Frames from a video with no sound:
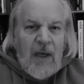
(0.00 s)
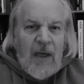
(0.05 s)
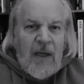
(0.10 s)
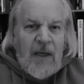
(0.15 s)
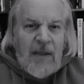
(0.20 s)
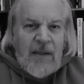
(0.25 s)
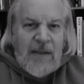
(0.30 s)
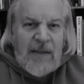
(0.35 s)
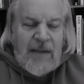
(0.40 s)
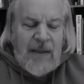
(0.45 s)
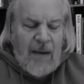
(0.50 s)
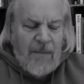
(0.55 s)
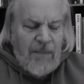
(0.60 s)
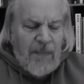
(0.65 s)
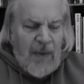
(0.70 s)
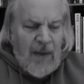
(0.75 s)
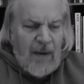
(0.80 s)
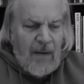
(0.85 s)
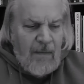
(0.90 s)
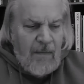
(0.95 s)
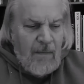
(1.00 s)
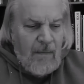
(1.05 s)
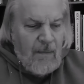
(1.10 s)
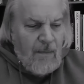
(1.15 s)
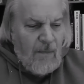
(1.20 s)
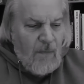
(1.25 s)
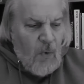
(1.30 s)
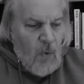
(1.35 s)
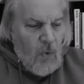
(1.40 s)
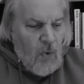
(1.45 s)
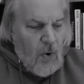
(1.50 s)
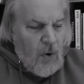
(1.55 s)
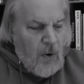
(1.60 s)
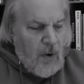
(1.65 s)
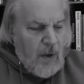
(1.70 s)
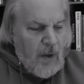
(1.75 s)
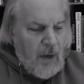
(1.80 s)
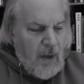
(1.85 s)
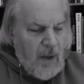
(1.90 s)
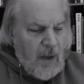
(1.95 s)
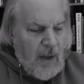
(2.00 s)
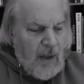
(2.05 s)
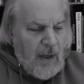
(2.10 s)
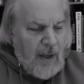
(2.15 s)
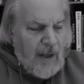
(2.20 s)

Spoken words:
it is something more,